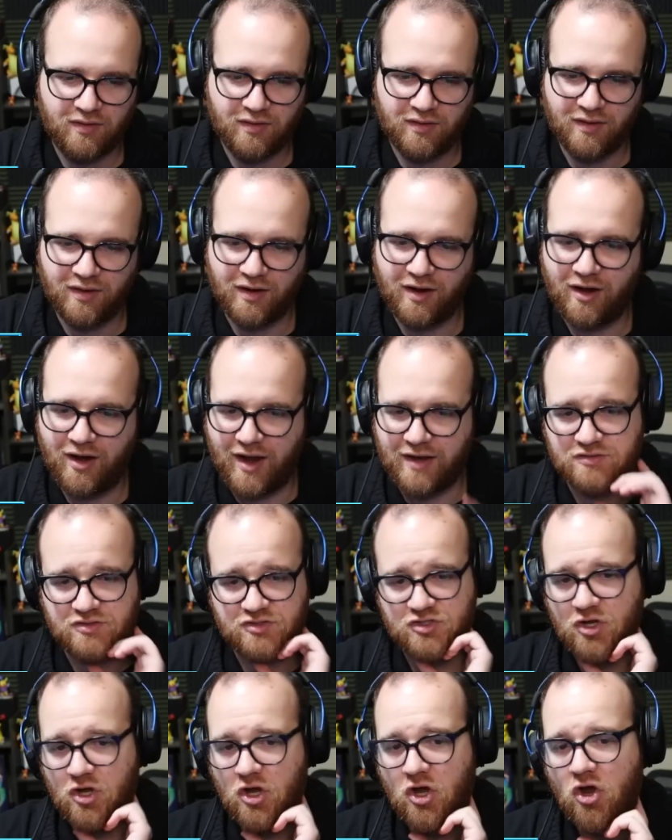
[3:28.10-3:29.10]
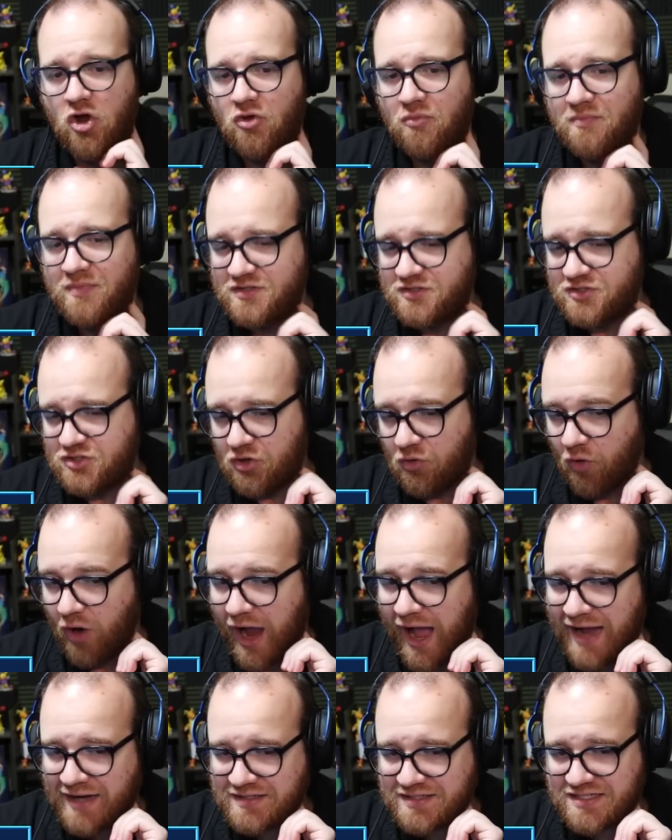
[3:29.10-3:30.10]
Alright, so Mr.
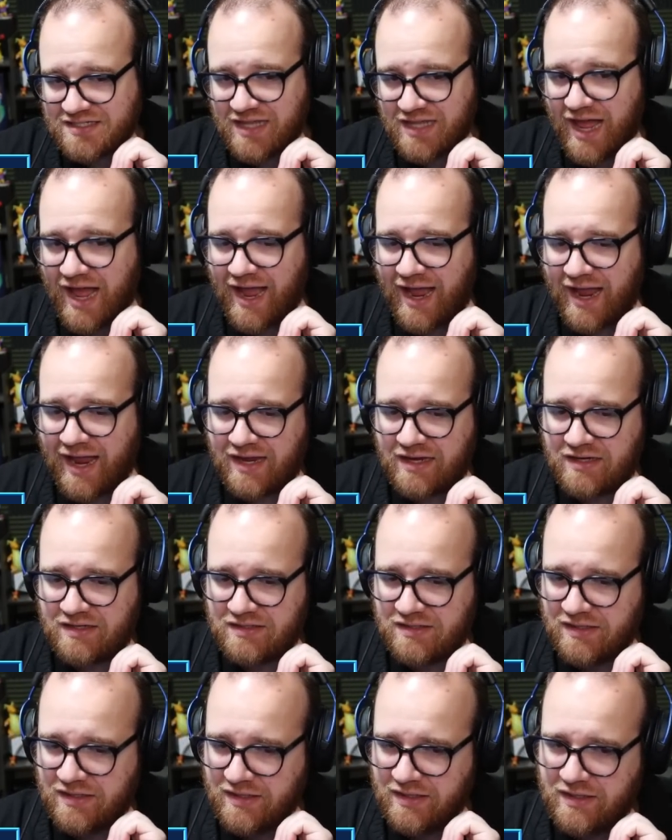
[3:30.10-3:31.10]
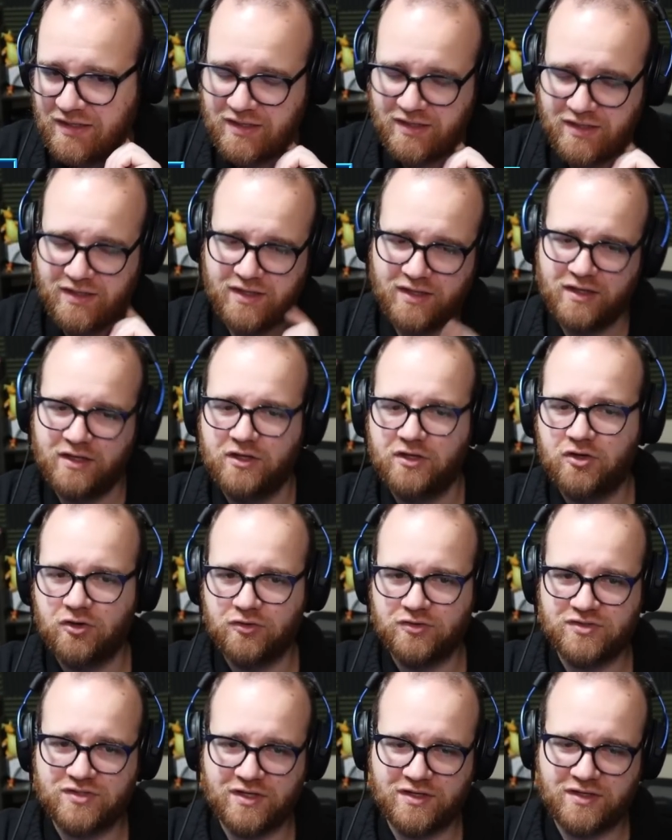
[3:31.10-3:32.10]
Rock Slide
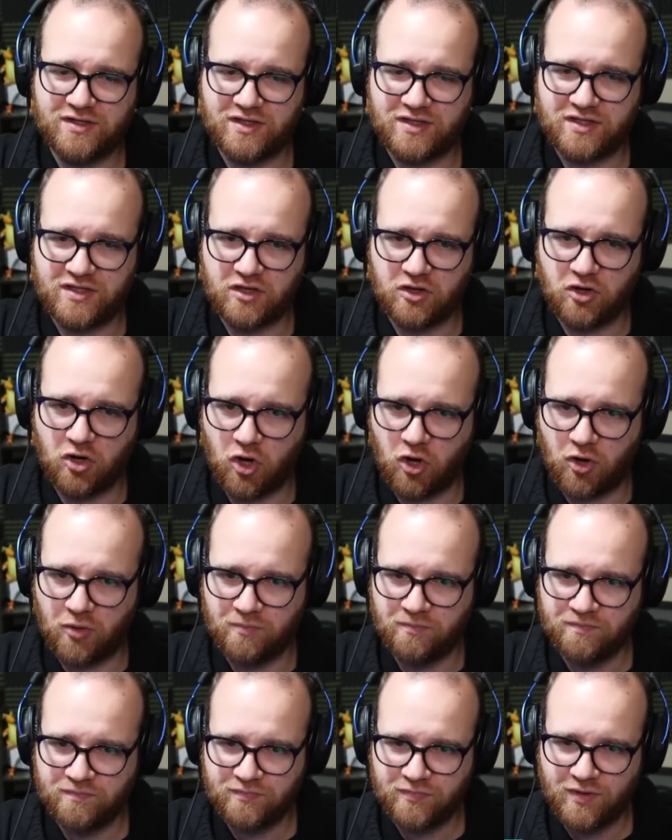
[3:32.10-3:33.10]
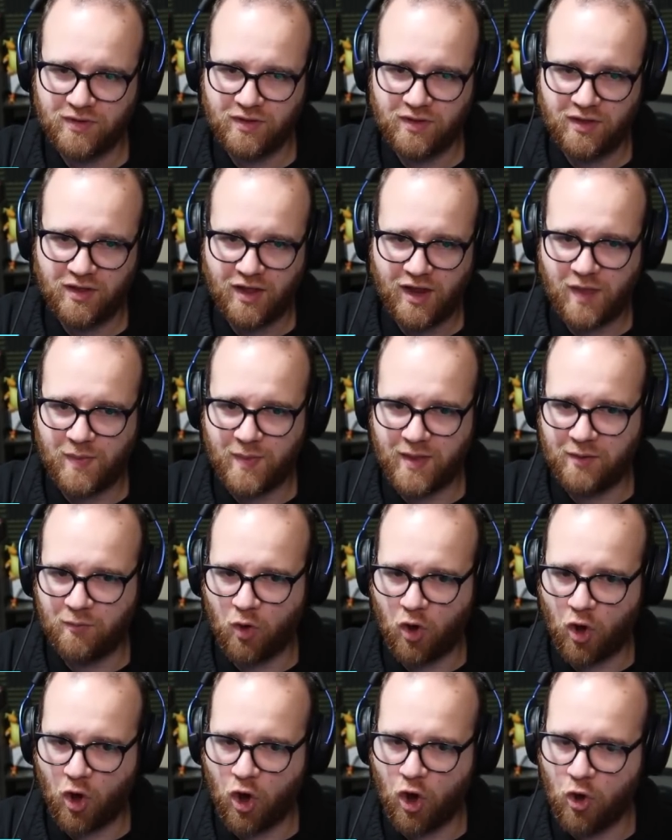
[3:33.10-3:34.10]
goes into here, and then
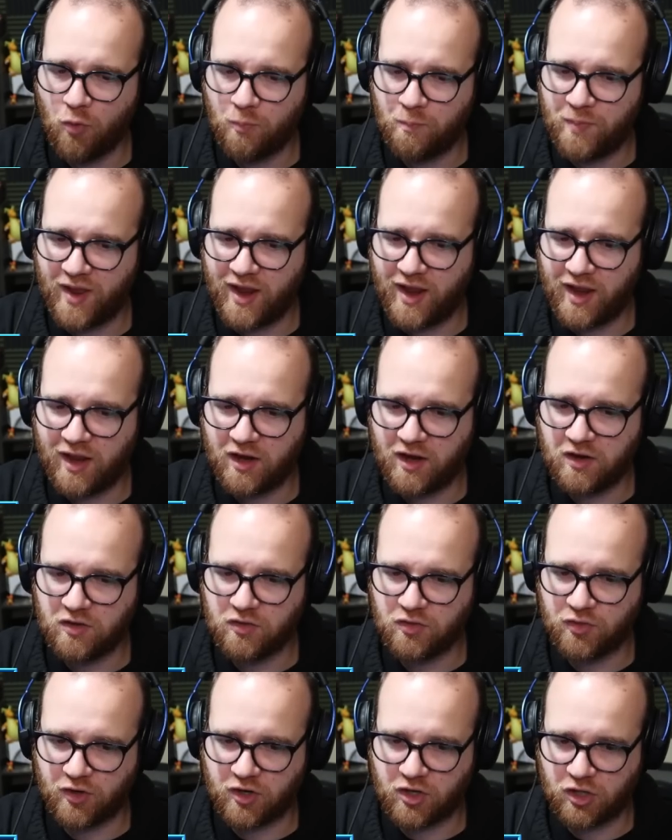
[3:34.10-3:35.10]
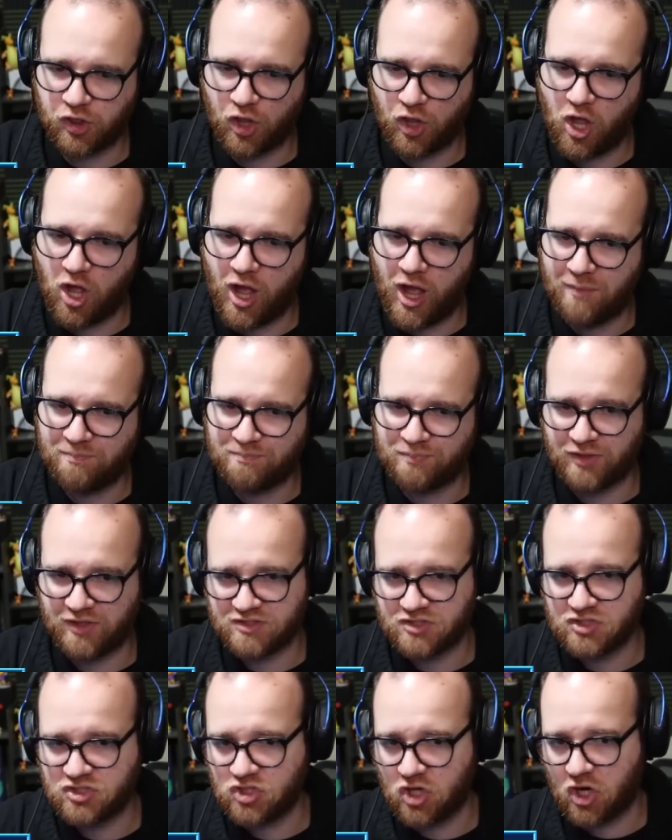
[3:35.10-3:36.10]
we're hoping the Klaw
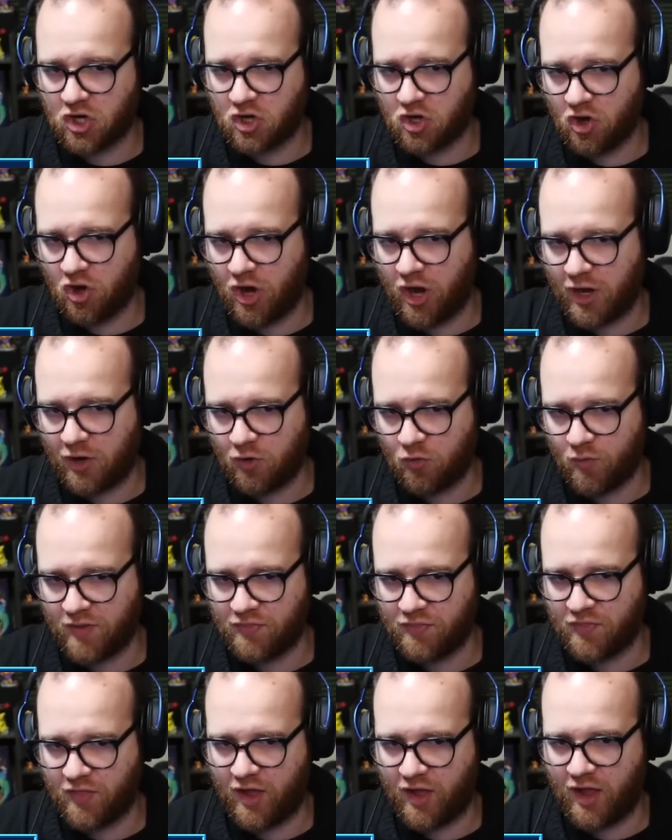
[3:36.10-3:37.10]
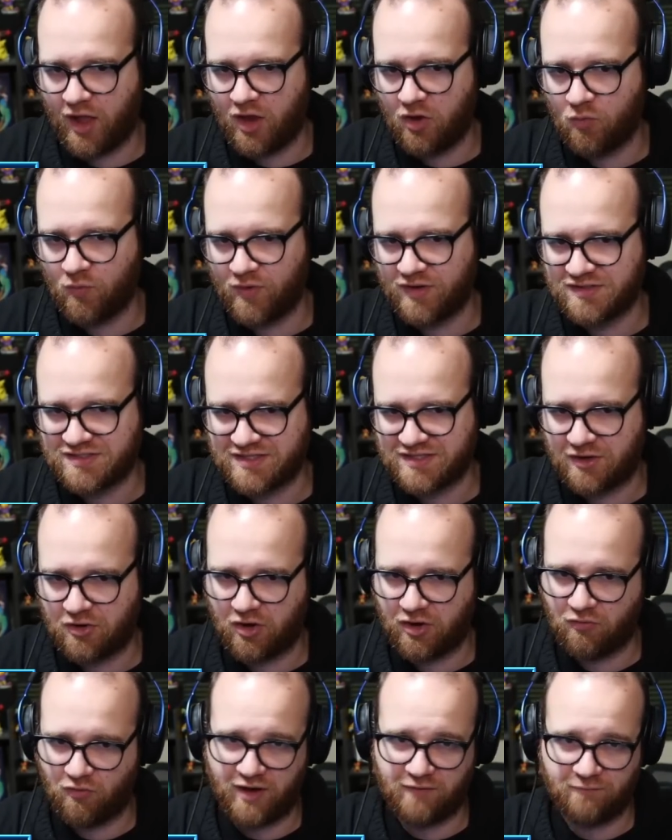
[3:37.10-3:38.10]
plus Darkhawk win center
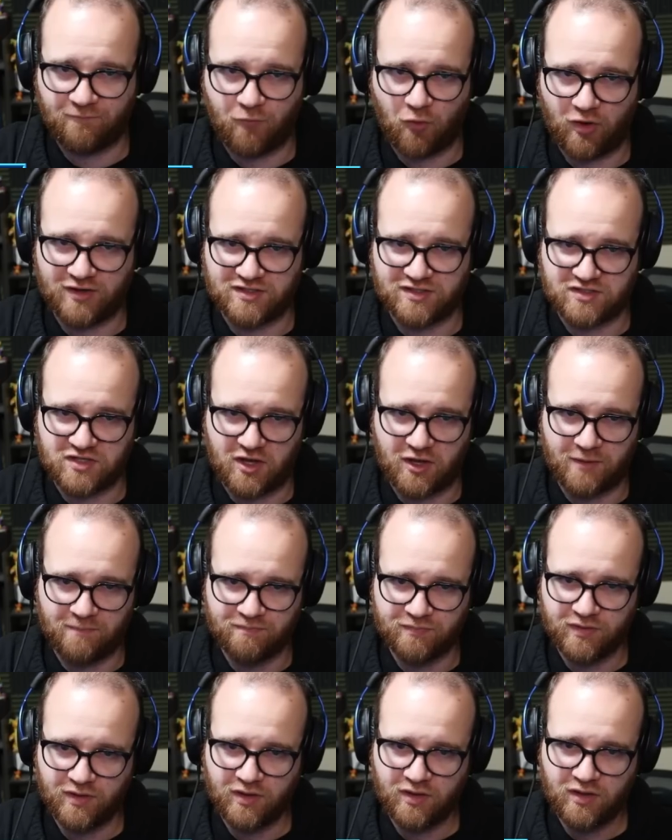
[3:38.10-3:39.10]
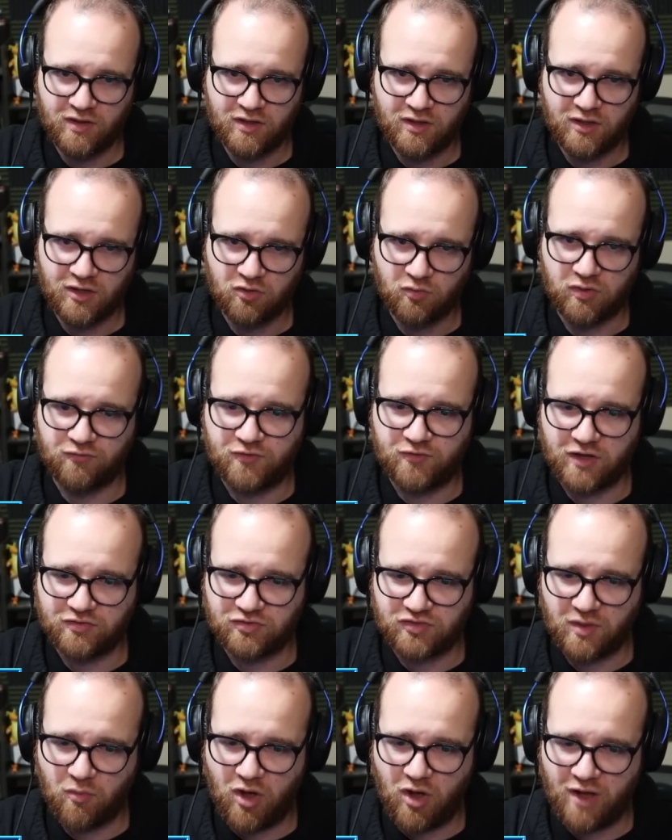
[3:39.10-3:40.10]
and right for us, huh? We've cut
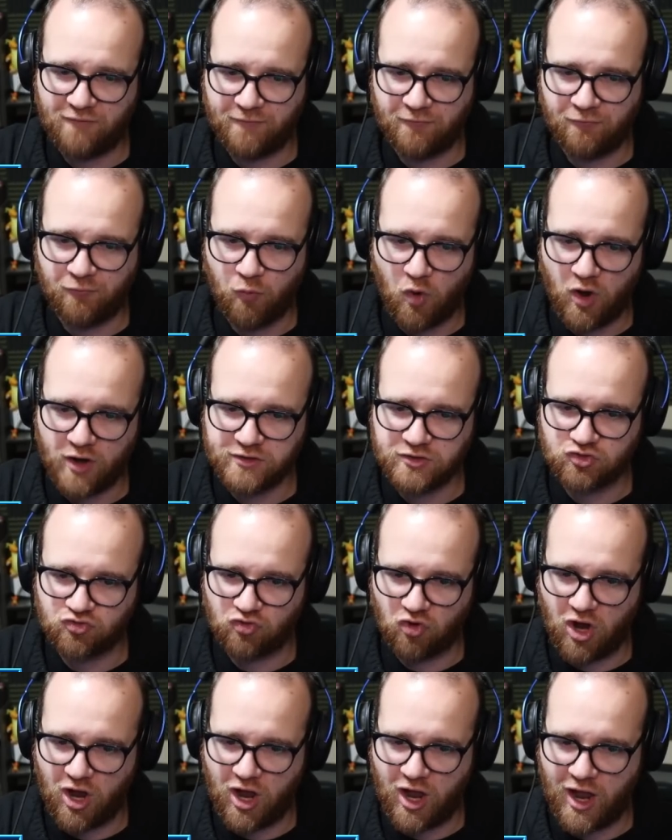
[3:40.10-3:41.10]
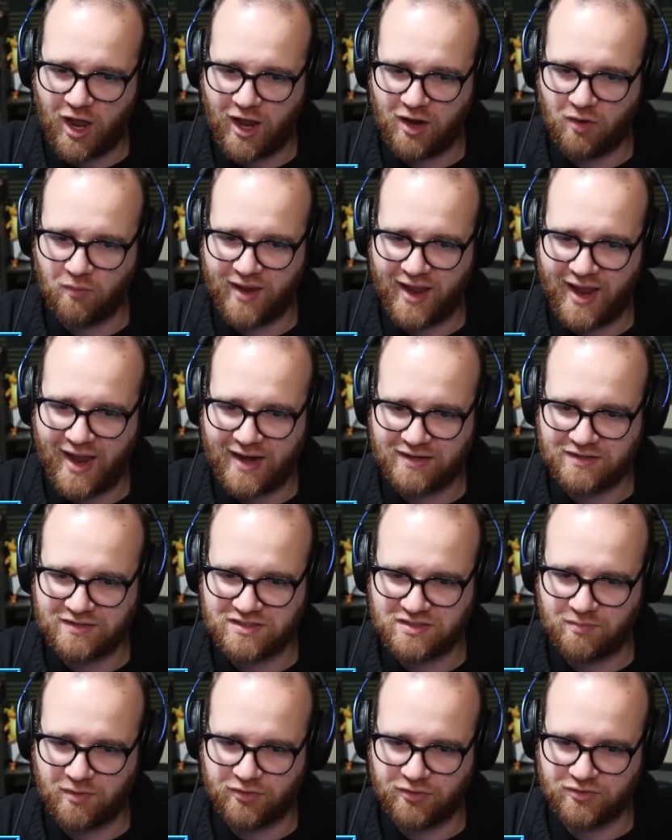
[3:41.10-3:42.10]
them off of 1 draw, and we added
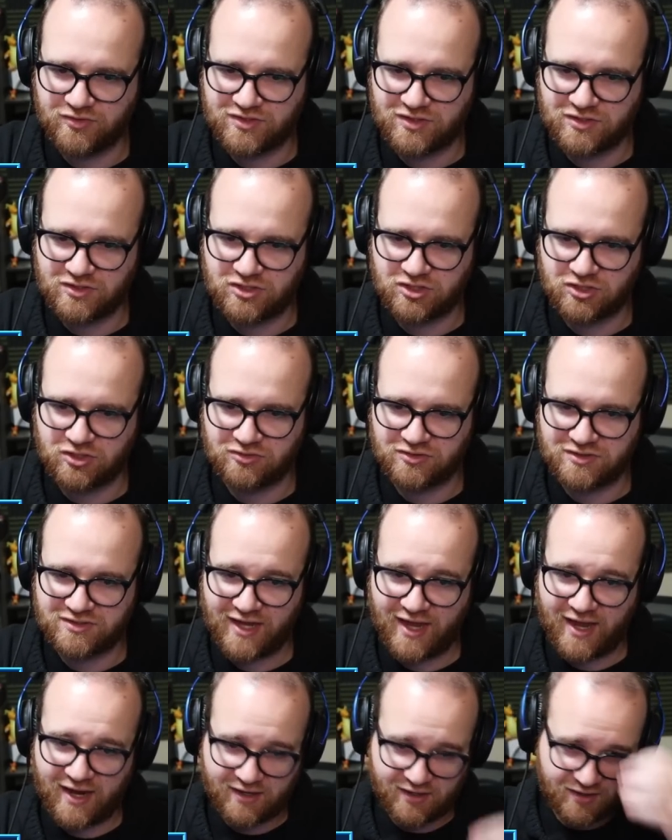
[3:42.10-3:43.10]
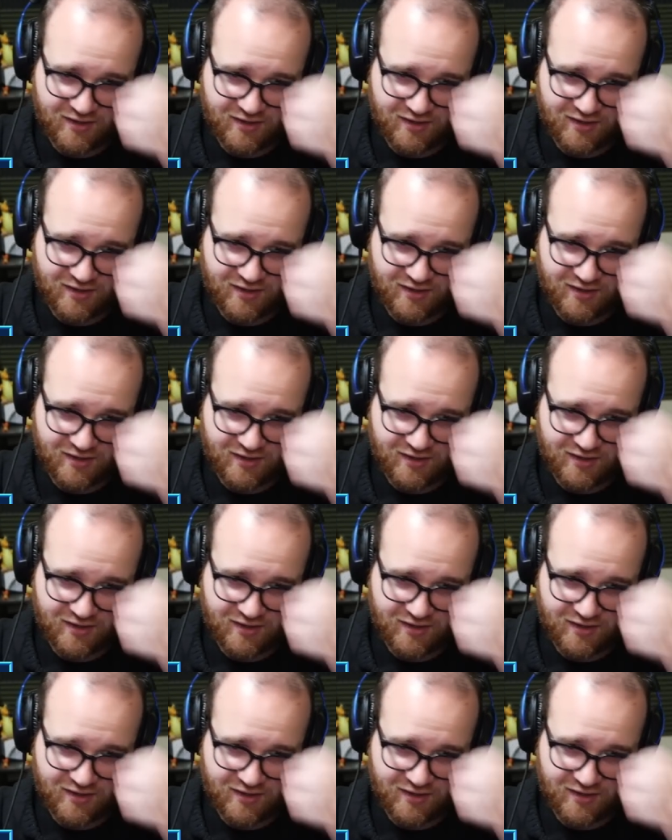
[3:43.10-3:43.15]
some others into their deck.